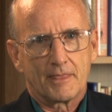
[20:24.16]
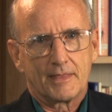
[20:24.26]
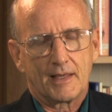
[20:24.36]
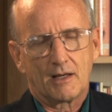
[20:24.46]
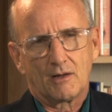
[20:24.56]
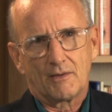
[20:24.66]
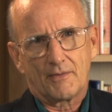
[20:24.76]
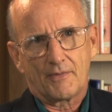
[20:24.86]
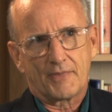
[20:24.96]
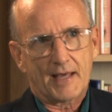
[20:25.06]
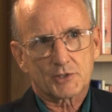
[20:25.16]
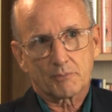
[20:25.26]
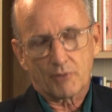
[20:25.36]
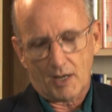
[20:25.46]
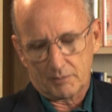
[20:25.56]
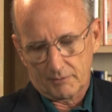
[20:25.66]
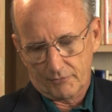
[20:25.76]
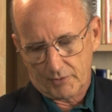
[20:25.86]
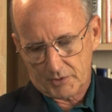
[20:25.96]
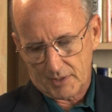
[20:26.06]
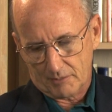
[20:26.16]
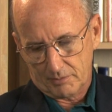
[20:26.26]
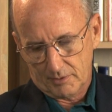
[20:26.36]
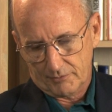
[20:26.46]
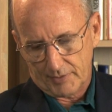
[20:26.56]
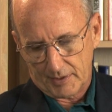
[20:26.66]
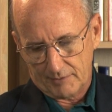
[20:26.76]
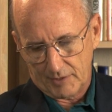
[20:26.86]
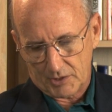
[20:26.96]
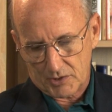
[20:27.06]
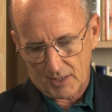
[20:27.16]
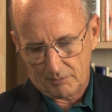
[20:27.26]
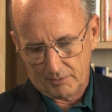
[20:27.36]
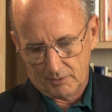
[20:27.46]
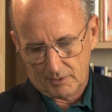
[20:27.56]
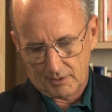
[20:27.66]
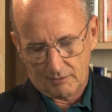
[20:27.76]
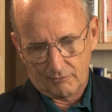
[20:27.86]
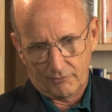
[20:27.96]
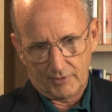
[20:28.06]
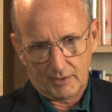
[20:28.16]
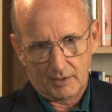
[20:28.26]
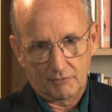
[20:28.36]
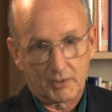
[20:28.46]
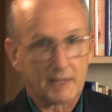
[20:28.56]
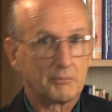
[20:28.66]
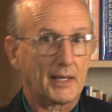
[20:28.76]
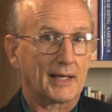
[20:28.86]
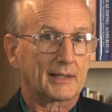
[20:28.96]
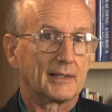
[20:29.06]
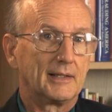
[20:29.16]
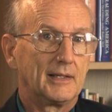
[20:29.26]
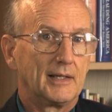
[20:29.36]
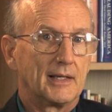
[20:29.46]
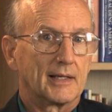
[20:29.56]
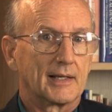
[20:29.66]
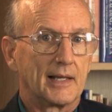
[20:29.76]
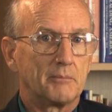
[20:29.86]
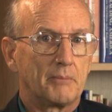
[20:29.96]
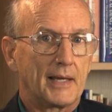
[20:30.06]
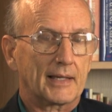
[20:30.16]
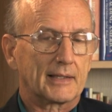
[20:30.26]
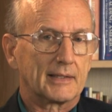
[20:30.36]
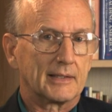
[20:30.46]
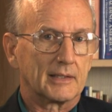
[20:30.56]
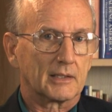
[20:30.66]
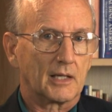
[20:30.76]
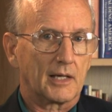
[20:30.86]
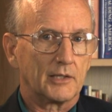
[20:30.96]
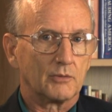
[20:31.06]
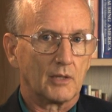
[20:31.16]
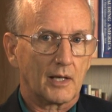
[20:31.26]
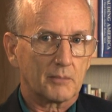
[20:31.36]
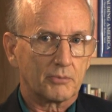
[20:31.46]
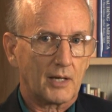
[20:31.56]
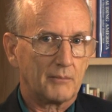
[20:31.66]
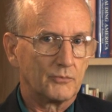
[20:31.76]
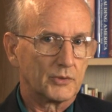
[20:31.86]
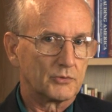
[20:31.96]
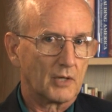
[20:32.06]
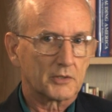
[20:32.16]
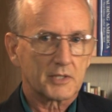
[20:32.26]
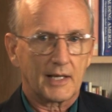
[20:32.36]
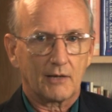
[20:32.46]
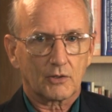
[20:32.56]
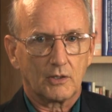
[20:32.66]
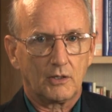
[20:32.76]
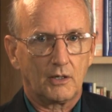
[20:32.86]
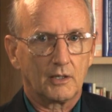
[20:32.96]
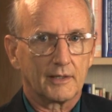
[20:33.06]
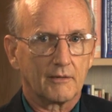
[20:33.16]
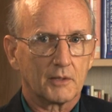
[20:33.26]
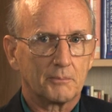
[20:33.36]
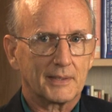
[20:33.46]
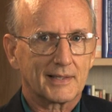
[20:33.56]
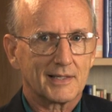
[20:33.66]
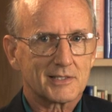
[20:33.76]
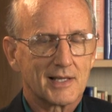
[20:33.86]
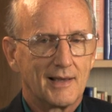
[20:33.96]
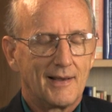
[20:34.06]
Now, that's a problem, for example, if I can give an example of Glenn Beck. Glenn Beck got into a lot of problem with drugs and alcohol and other because